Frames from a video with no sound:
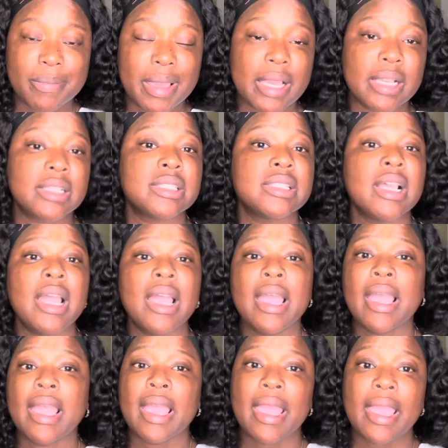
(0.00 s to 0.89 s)
Maxx,
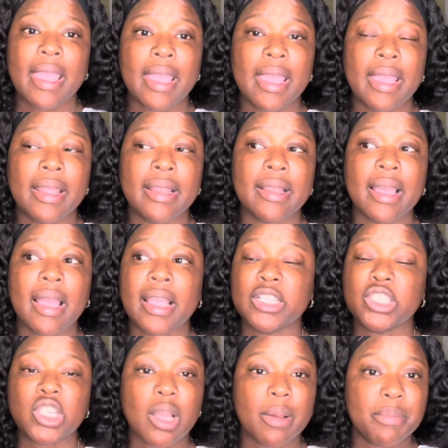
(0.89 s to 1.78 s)
and I
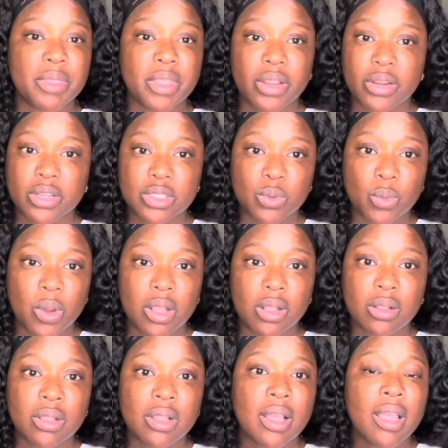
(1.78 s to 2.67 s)
shop there as
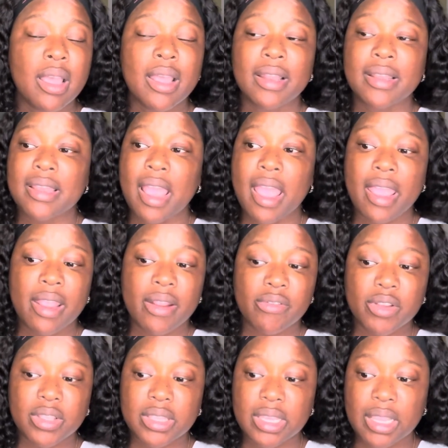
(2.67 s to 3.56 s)
well. Not
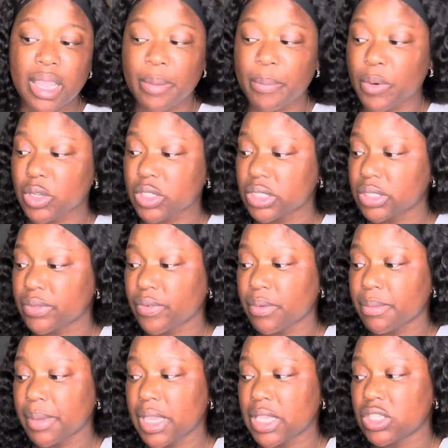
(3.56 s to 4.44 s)
everything I purchase
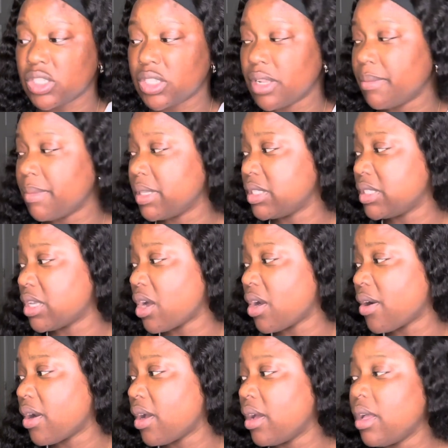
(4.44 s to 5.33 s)
from H&M and
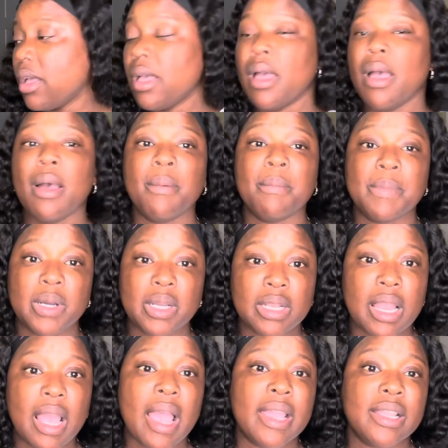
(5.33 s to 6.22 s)
Zara,
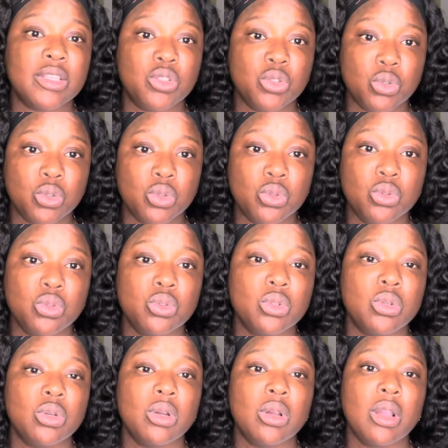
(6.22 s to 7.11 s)
but I do
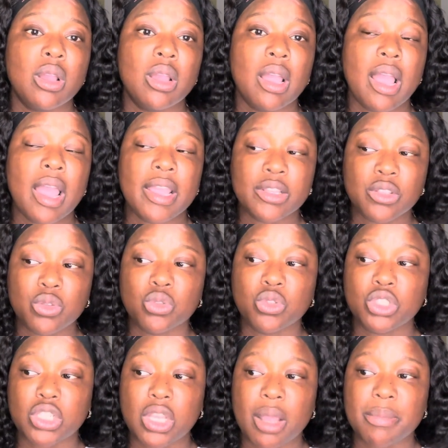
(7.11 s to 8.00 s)
I do
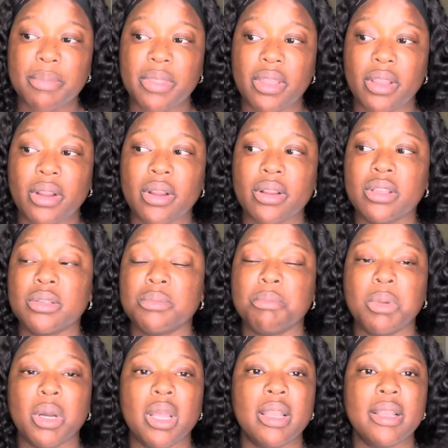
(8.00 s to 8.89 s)
shop there,
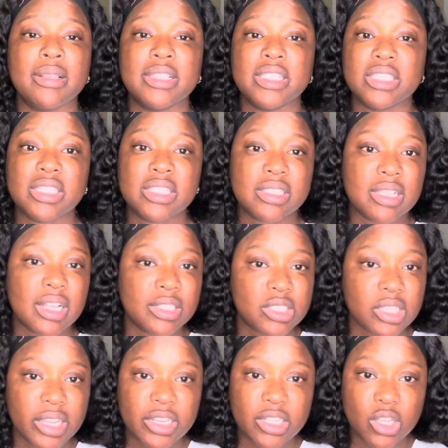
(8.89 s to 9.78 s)
but this is not
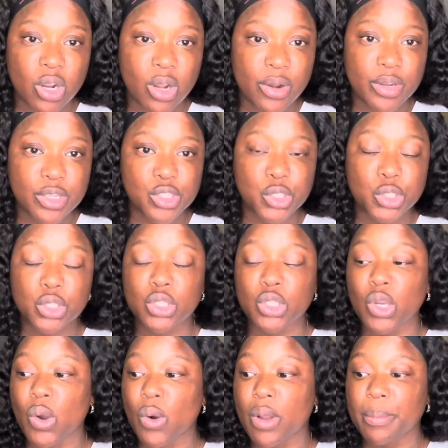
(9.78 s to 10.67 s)
to encourage you to
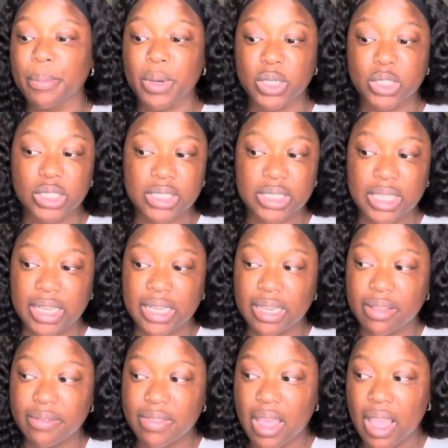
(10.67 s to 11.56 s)
go and purchase any
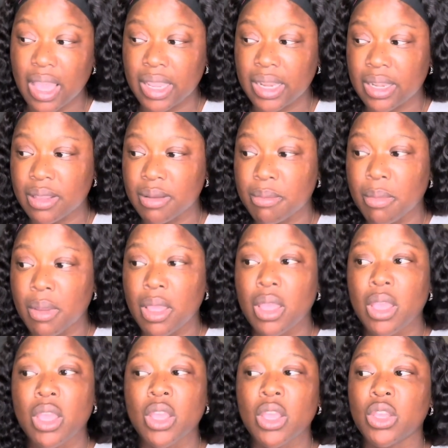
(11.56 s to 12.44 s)
of the item
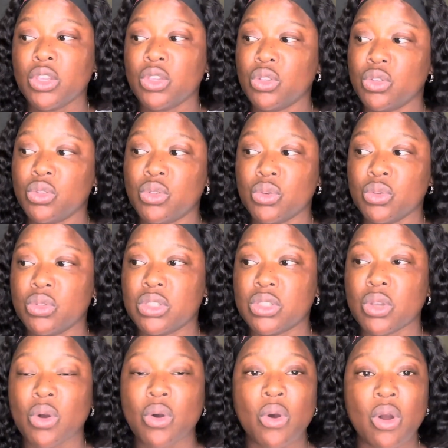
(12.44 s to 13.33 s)
you do
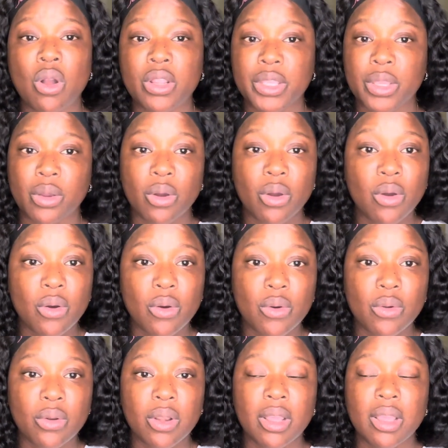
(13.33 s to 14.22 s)
so on your
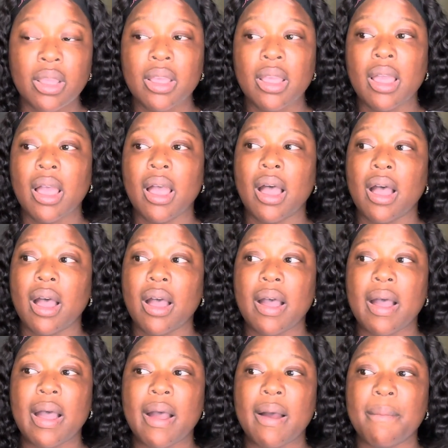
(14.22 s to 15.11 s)
own.
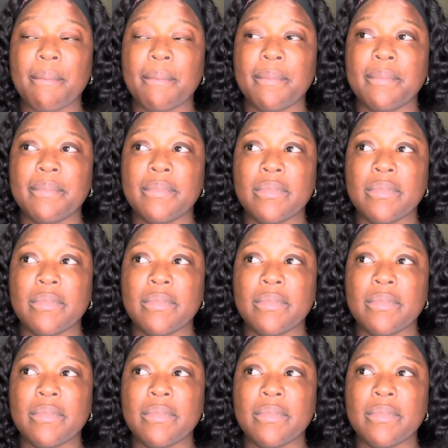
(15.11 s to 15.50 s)
Um,